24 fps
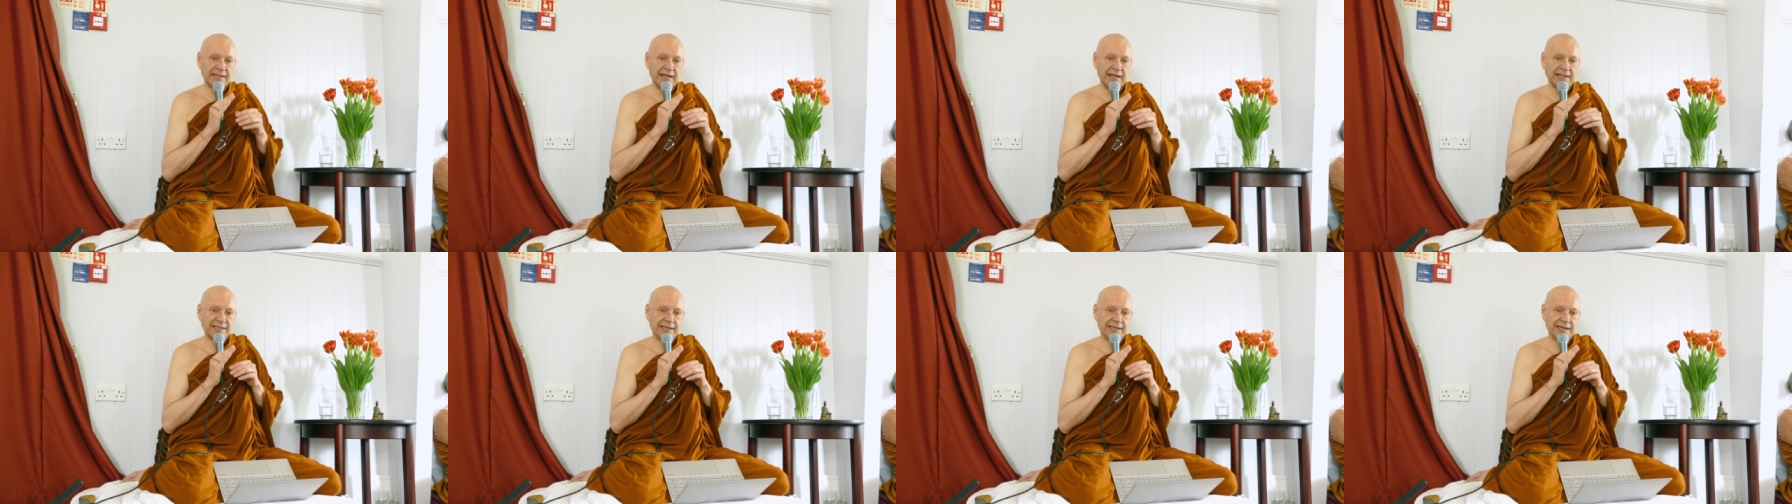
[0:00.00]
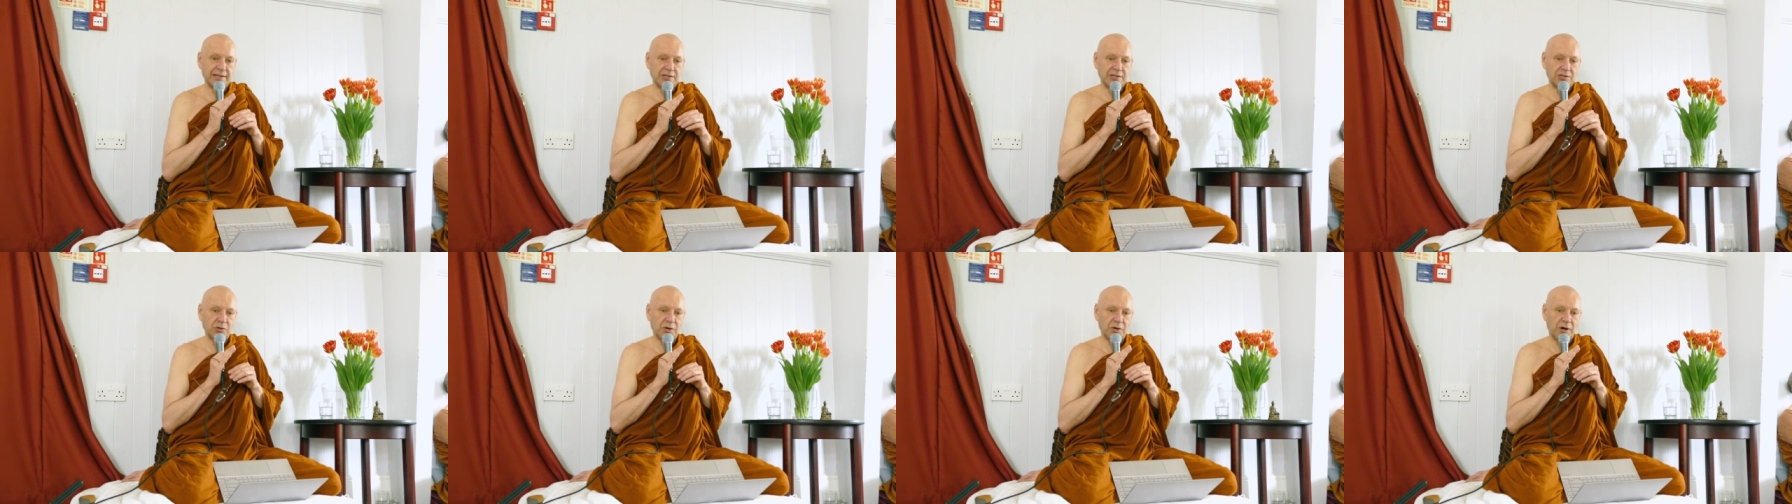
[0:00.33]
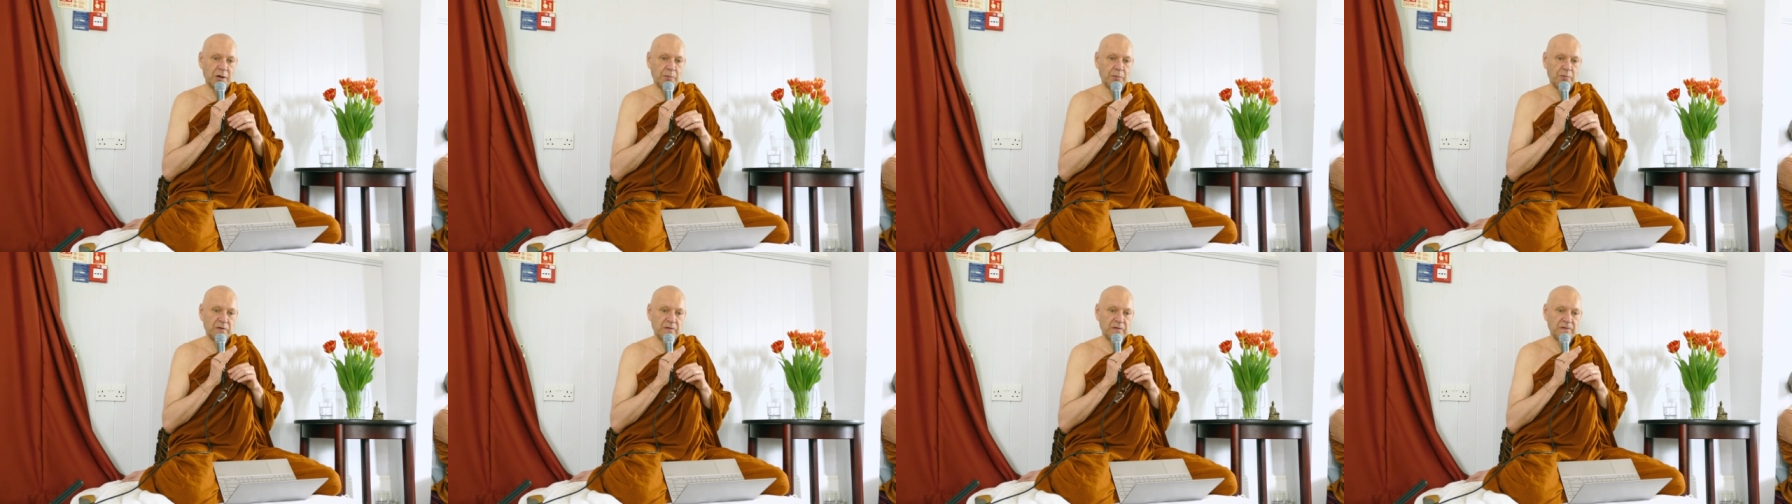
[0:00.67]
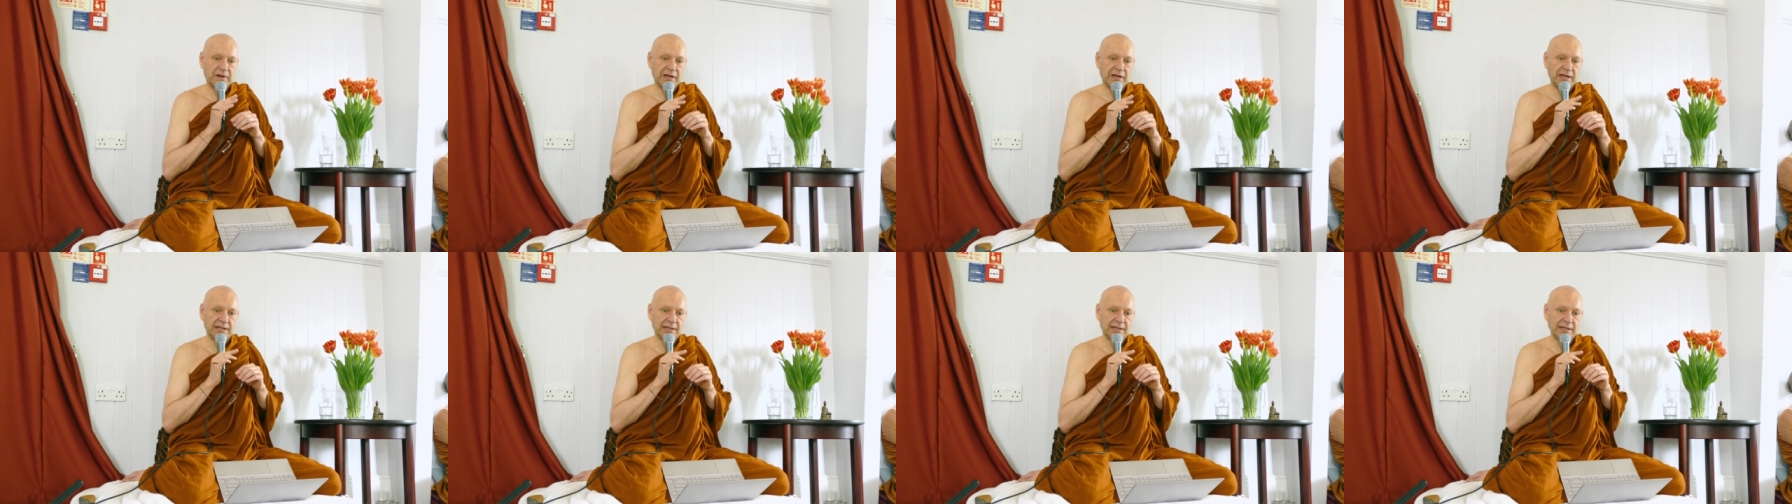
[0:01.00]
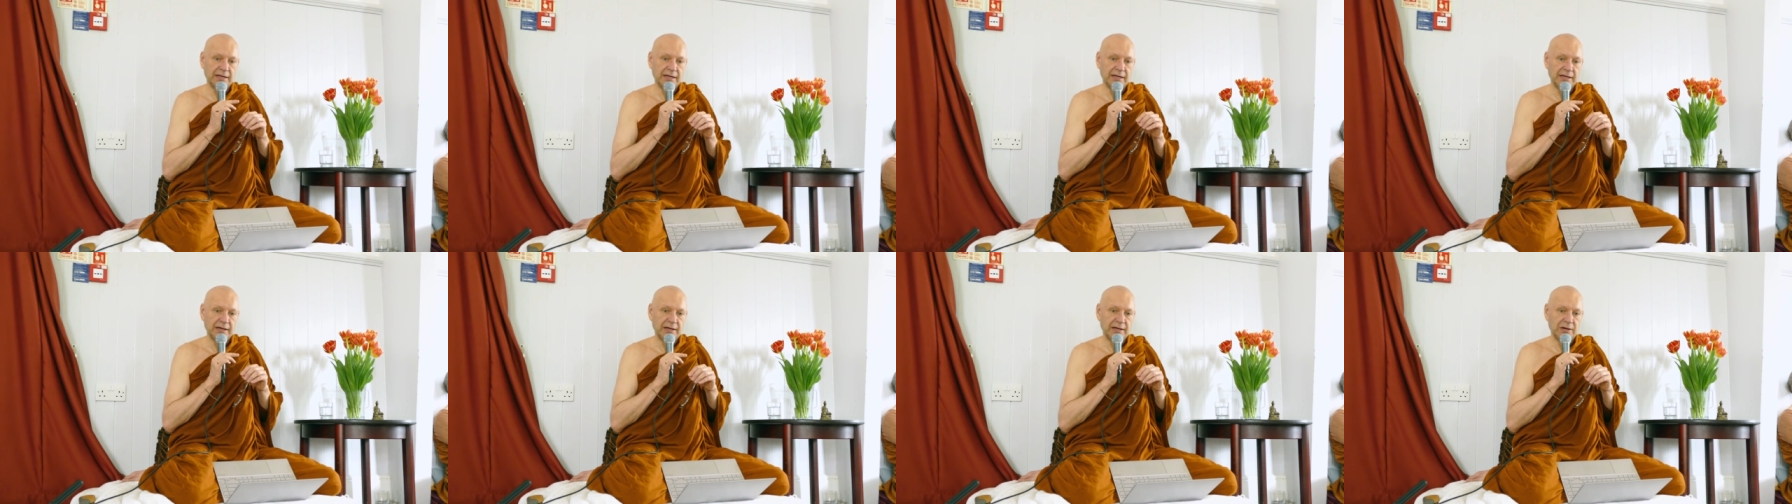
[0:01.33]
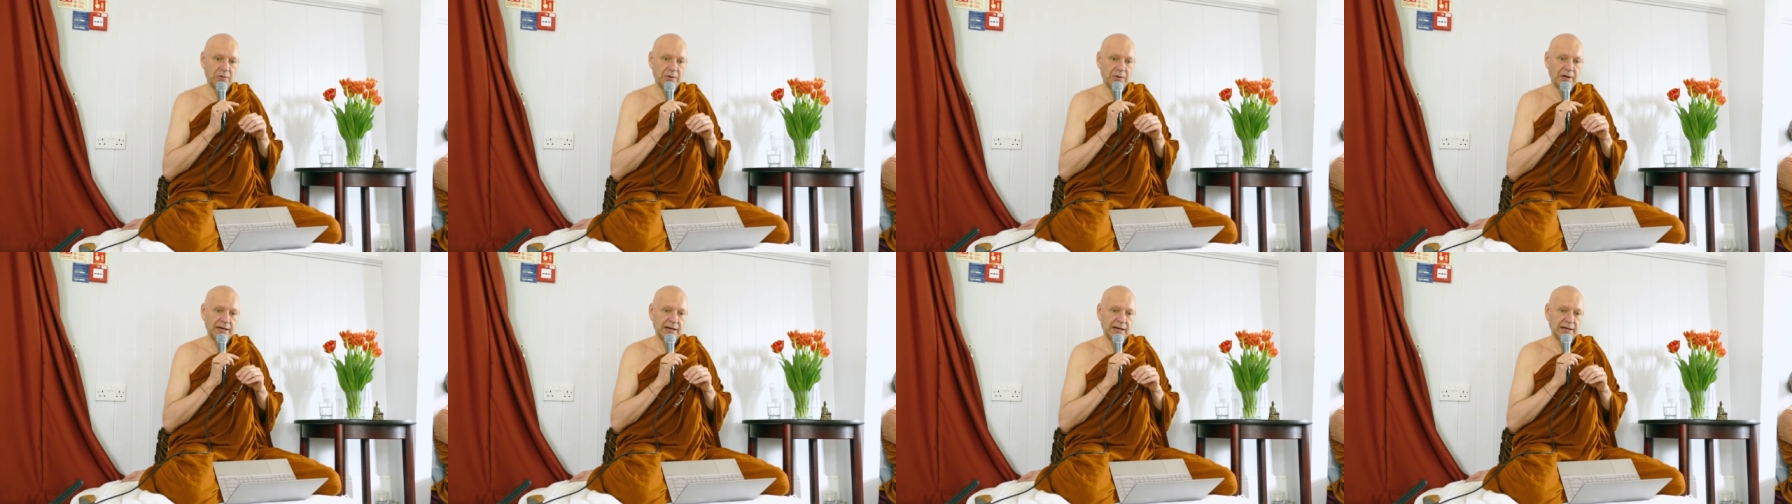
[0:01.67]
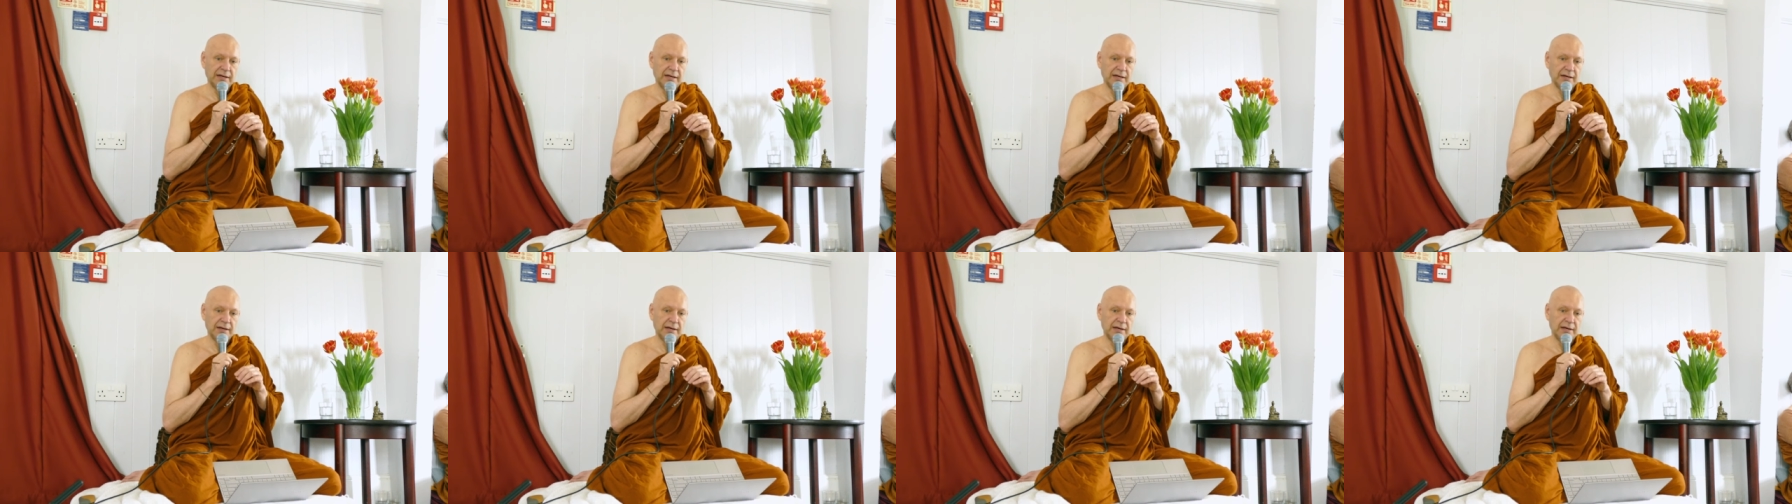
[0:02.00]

In that sense, you are perfected, right?